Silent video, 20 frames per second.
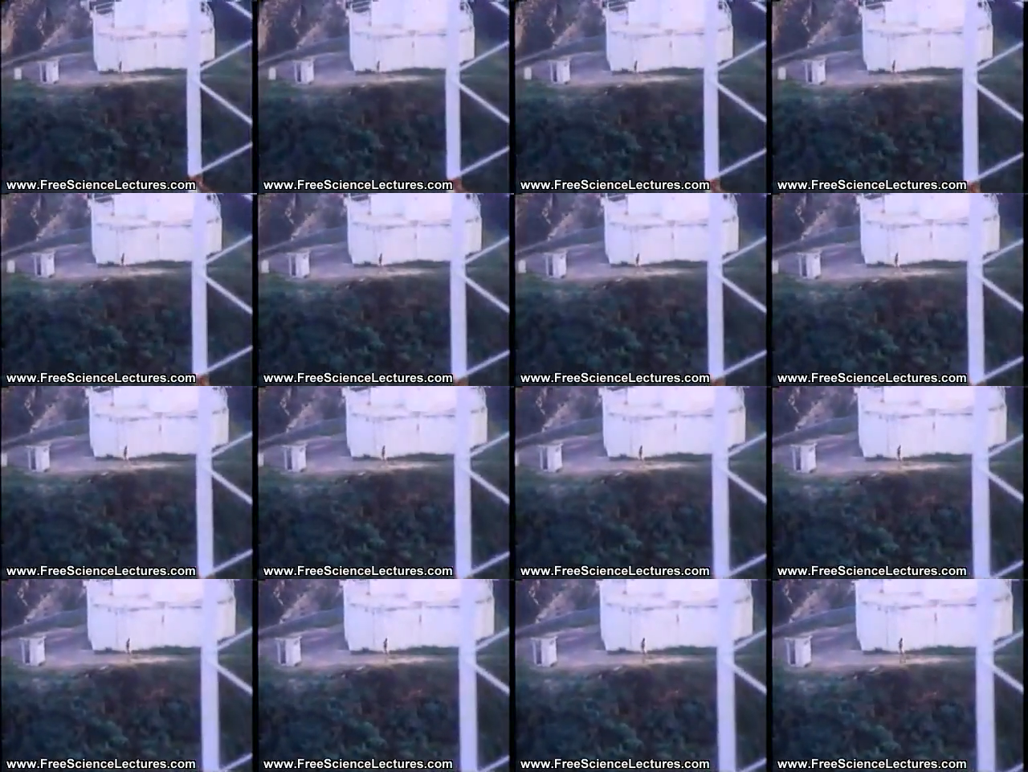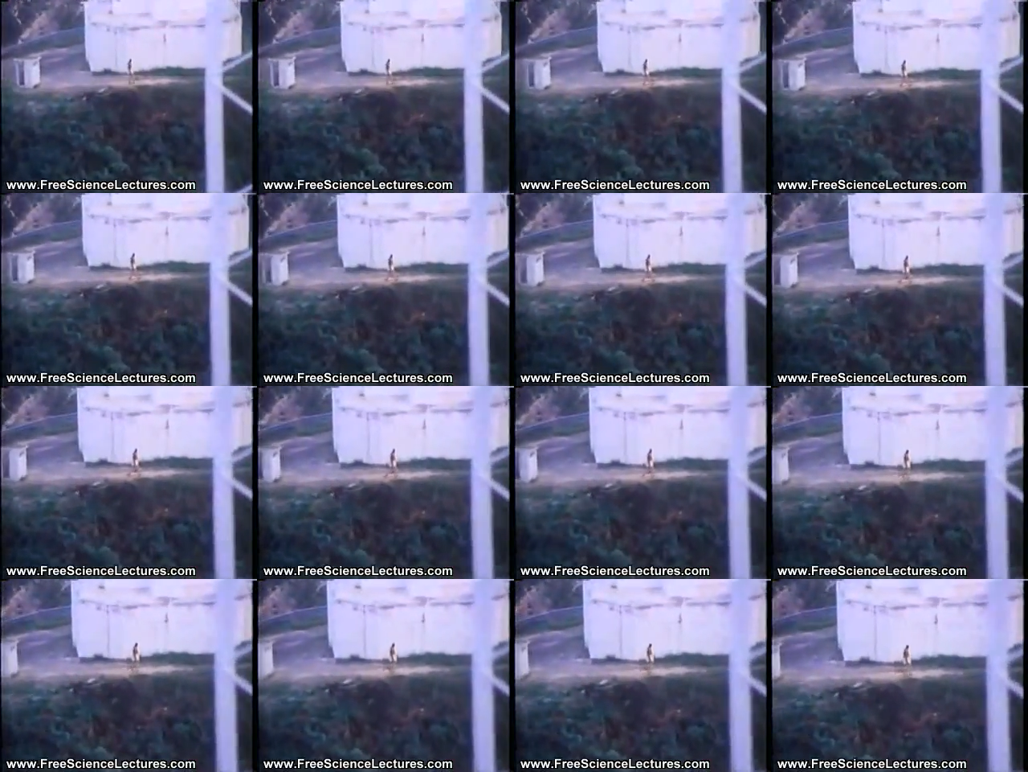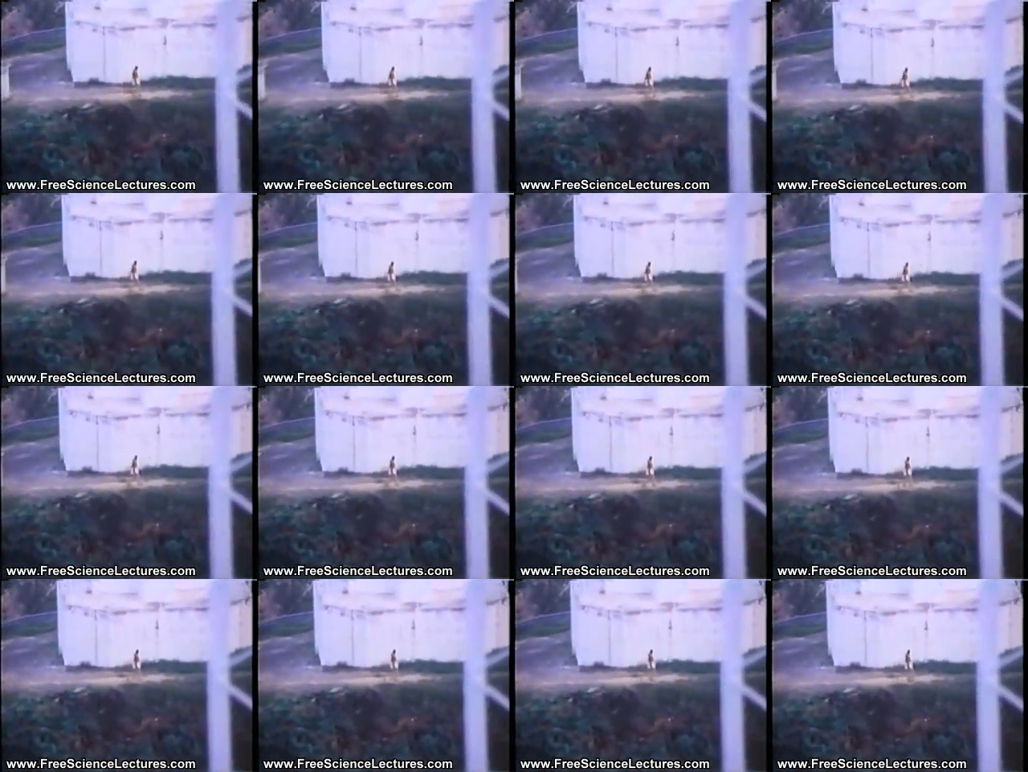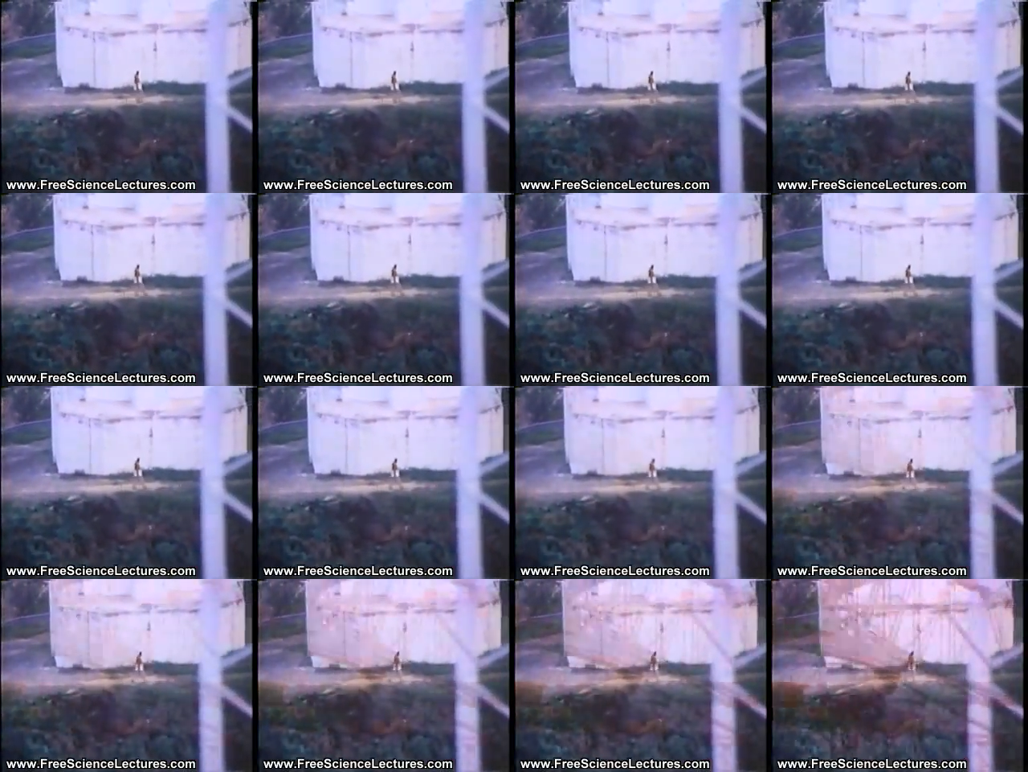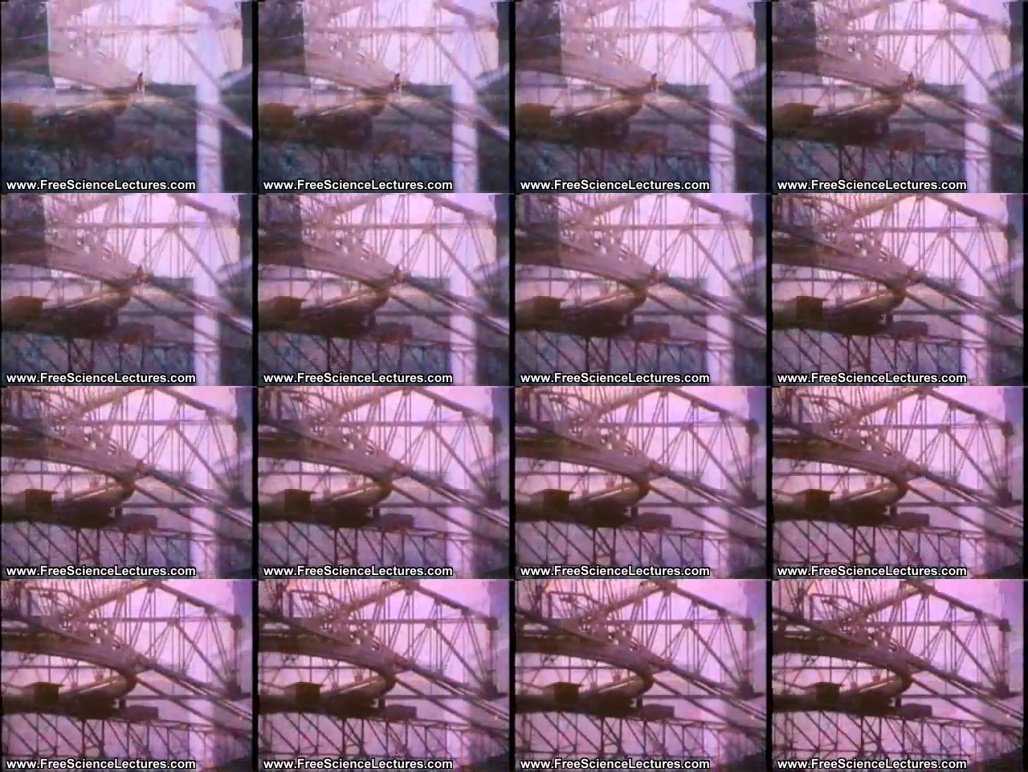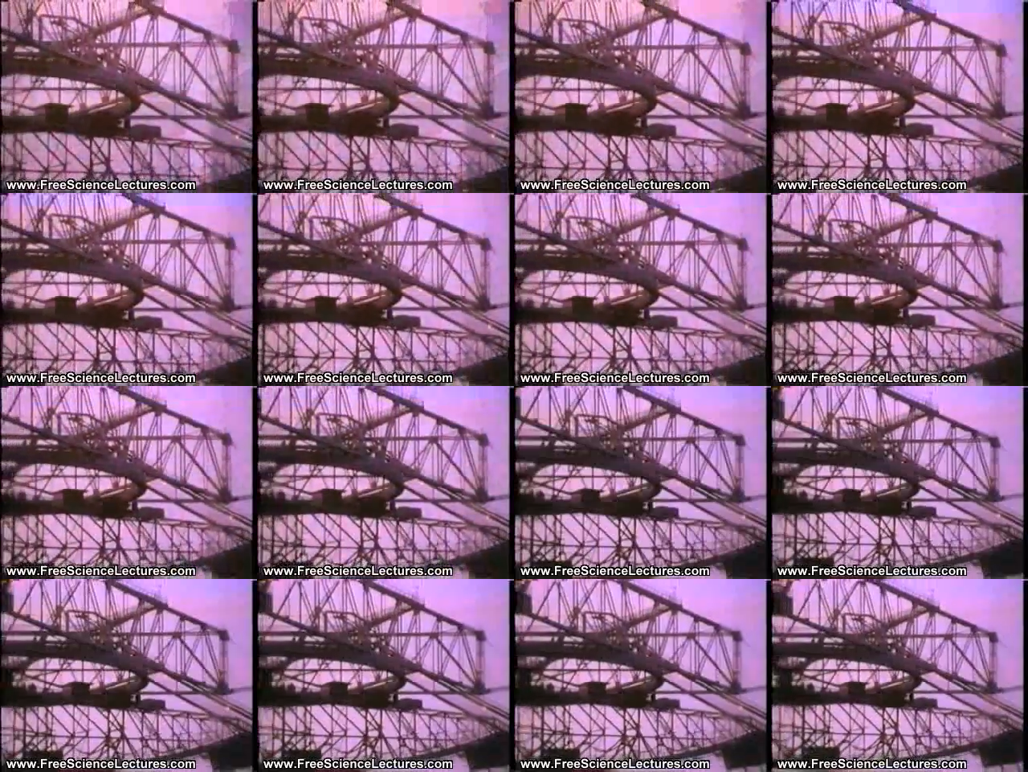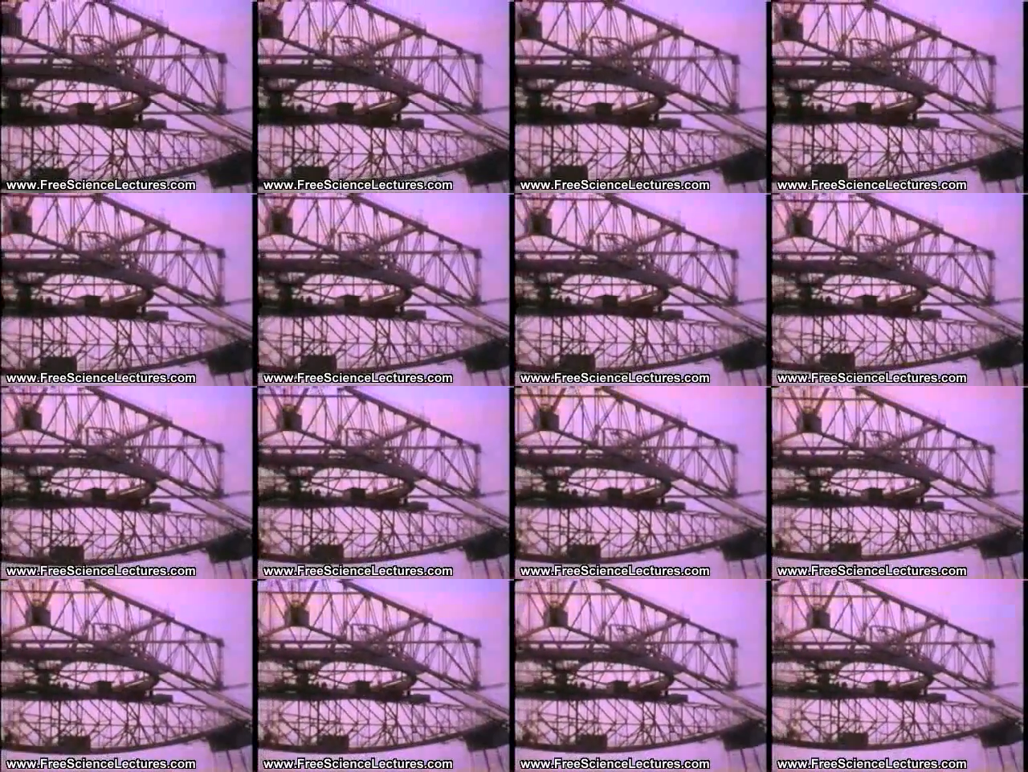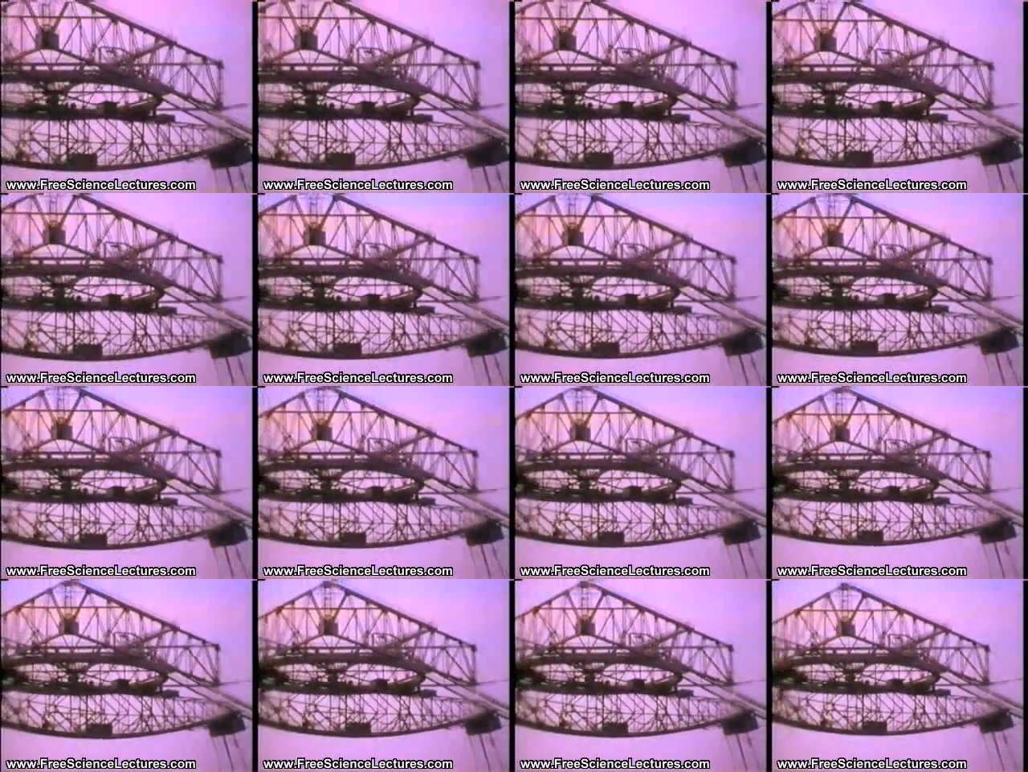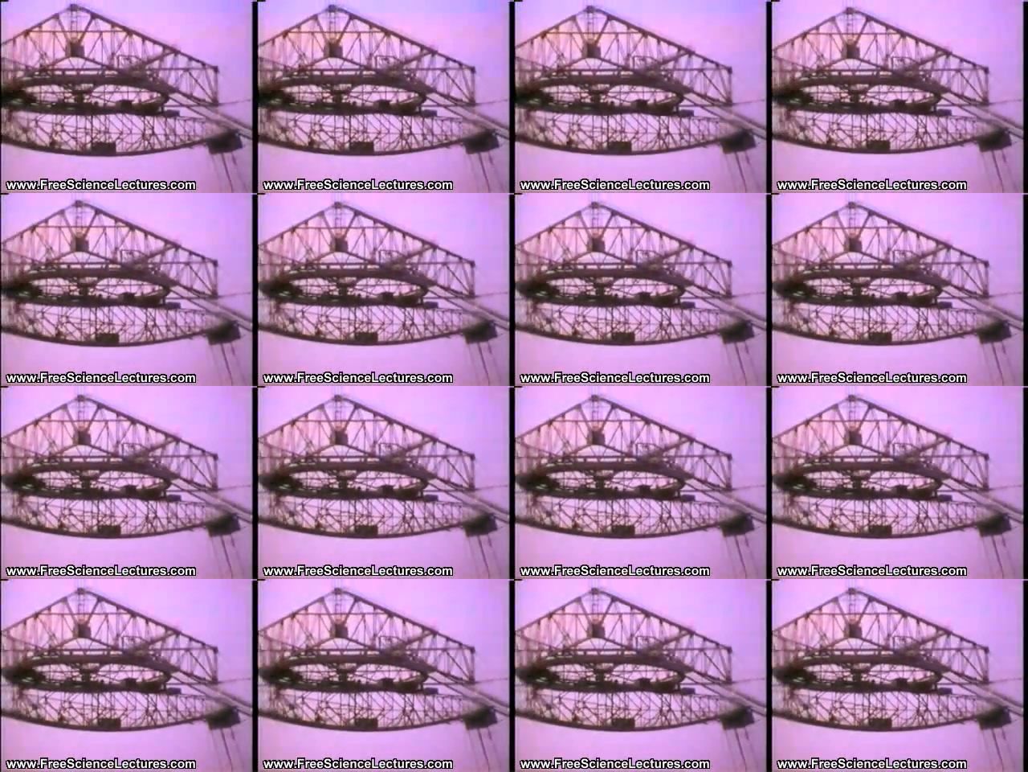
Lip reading: No face is visible, so there are no lips to read.